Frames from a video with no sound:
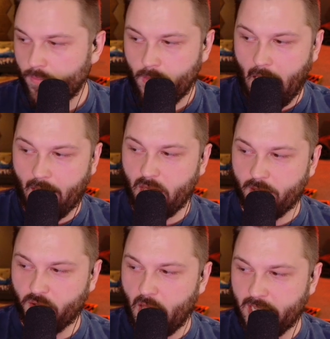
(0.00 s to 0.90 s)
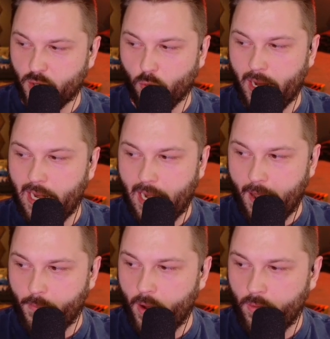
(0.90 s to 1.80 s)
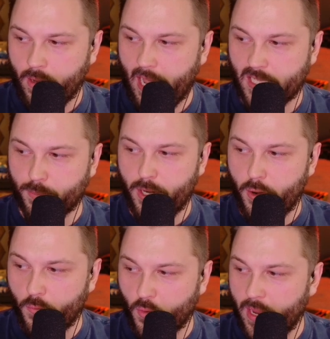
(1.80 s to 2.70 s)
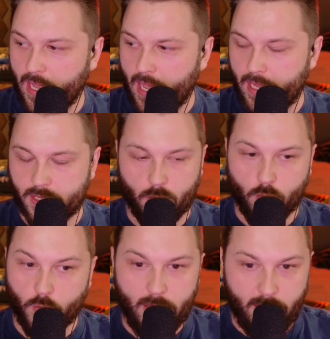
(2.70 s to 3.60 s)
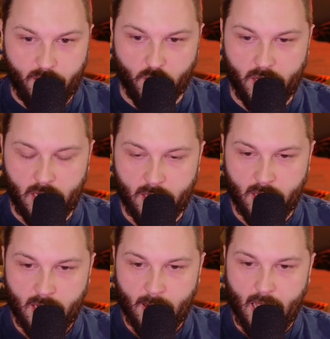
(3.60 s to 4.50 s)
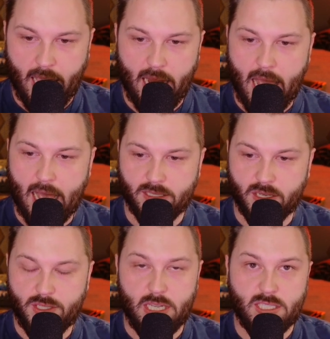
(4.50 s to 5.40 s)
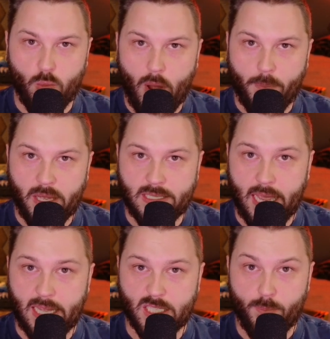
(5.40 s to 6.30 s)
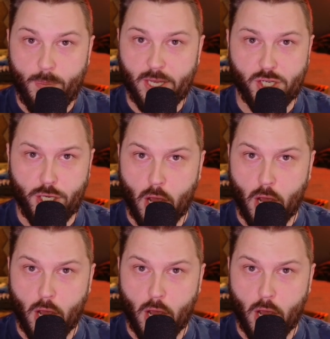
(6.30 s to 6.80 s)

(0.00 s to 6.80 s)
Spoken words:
I think it flies great in Atmo. Its maneuvering is really good. It has decent weapons. Its pitch and yaw